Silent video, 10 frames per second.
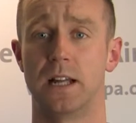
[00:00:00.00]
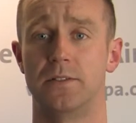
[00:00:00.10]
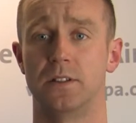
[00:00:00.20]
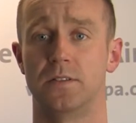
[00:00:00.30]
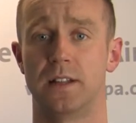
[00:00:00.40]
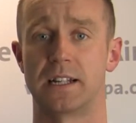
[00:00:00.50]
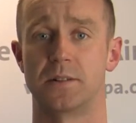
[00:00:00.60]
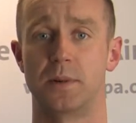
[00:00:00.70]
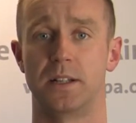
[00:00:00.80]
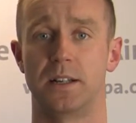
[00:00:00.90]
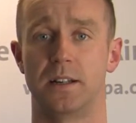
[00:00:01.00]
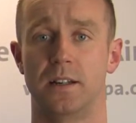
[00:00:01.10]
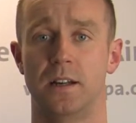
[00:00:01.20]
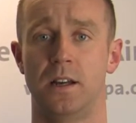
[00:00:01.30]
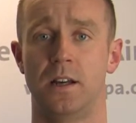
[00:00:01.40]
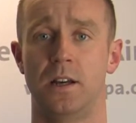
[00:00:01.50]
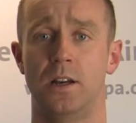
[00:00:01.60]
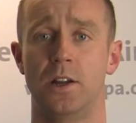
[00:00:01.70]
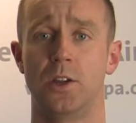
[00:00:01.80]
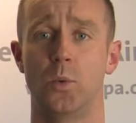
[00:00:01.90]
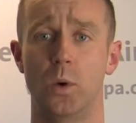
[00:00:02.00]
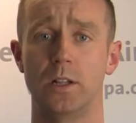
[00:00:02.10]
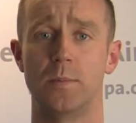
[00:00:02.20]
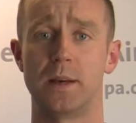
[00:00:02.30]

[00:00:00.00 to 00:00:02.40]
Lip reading: level of flexibility. You will